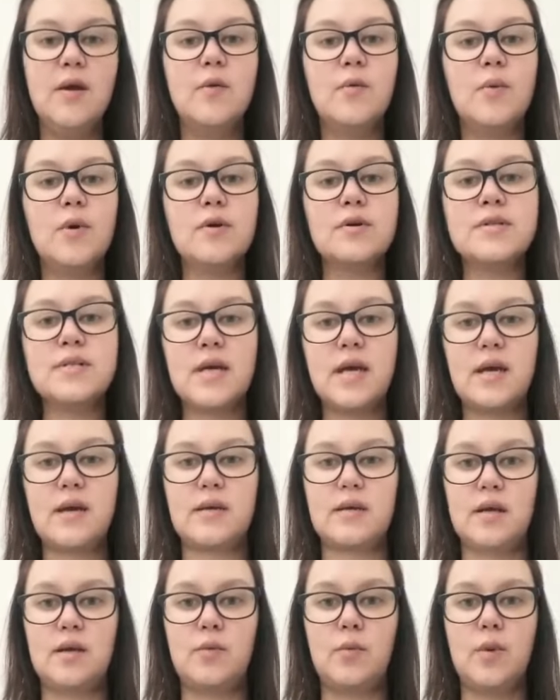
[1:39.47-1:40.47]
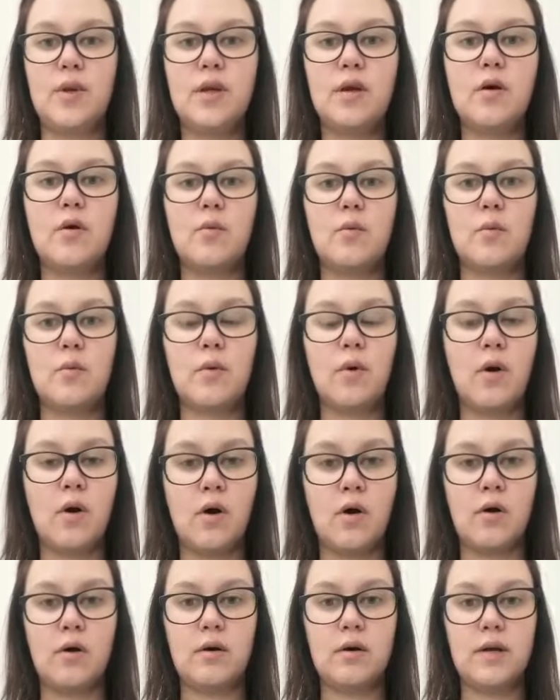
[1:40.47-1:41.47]
we are saying that we
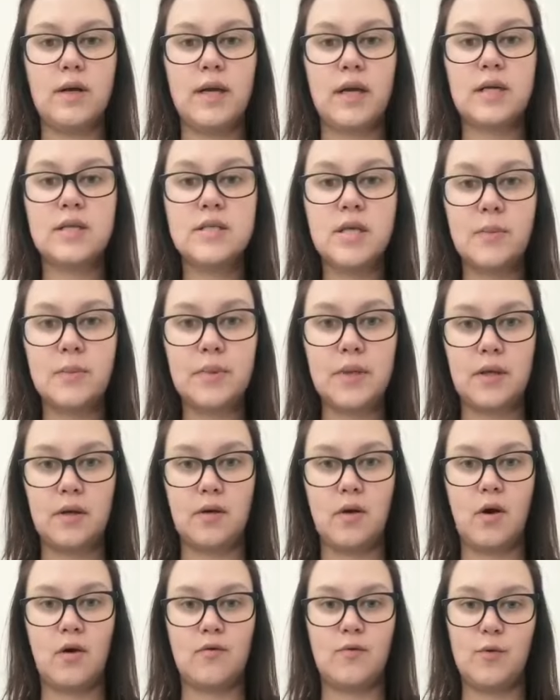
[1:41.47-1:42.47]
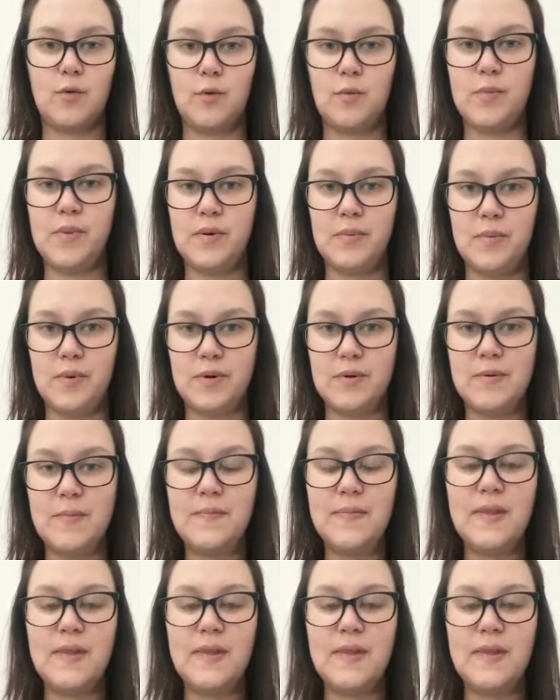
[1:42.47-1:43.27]
are accepting of all people,